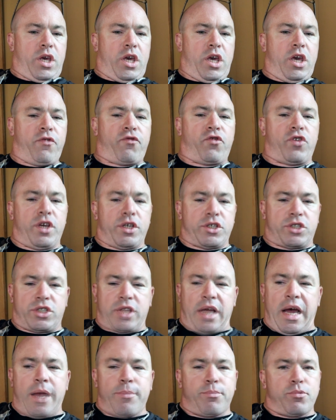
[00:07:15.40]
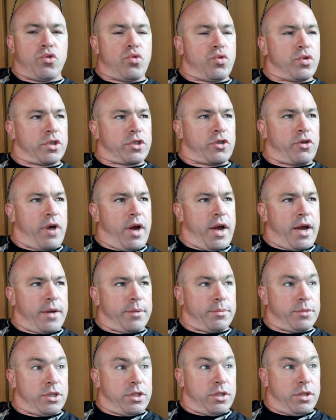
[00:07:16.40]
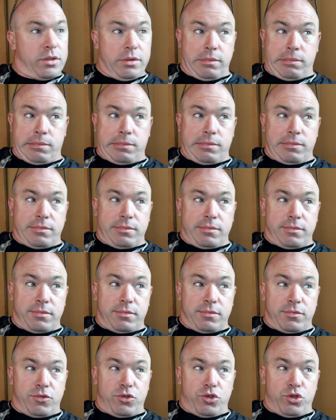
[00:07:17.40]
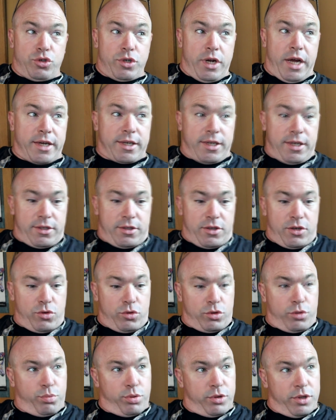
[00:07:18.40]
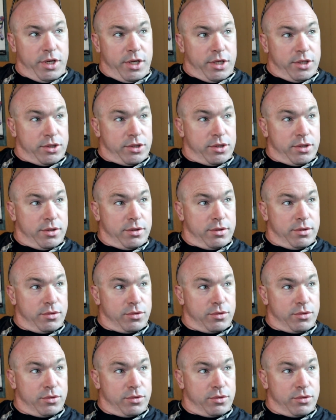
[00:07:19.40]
If you stop doing crimes, you're not going to deal with the police.